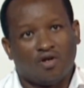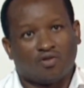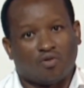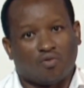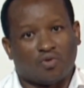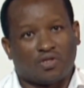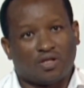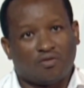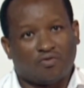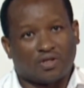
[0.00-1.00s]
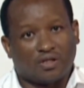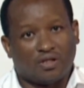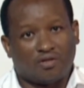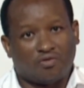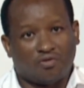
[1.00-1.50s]
So we start to
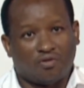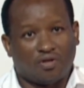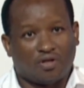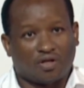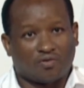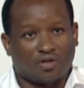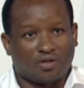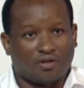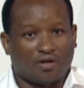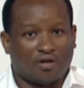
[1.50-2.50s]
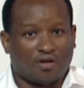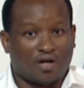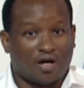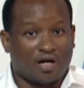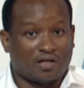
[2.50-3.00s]
vaccinate children actually
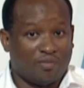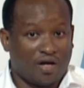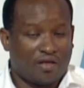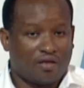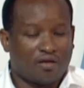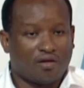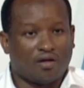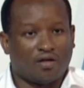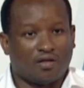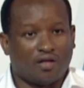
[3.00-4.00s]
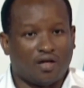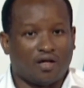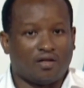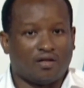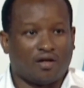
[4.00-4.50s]
at birth, and
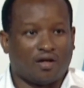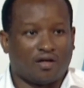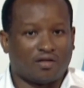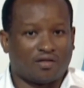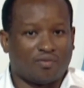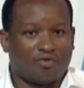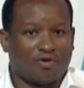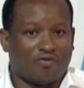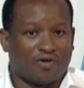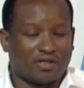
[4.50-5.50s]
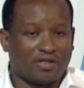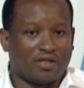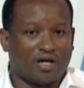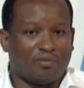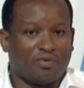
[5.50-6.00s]
then some other vaccine
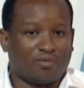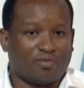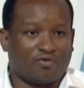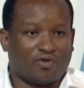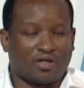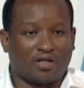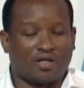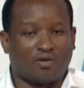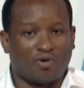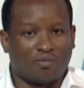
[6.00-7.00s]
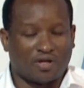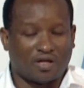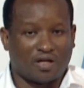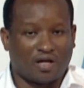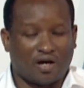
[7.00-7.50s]
are being provided at 1 month
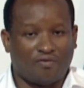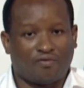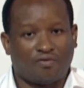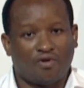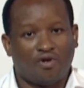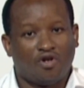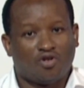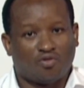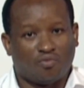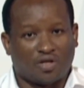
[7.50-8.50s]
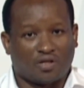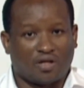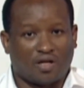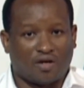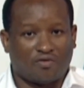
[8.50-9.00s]
and a half, 2 months
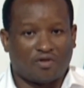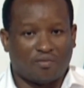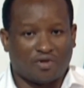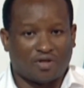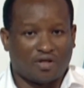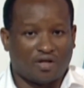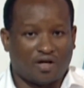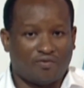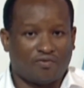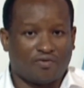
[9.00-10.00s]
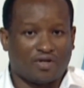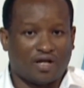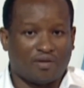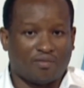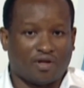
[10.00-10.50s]
and a half, 3 months and a half,
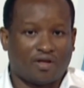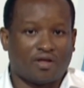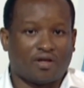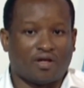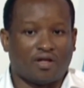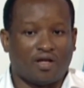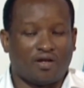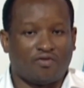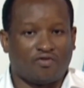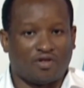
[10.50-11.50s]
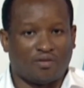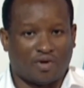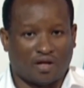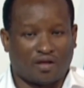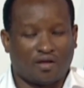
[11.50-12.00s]
9 months, and then 15 months.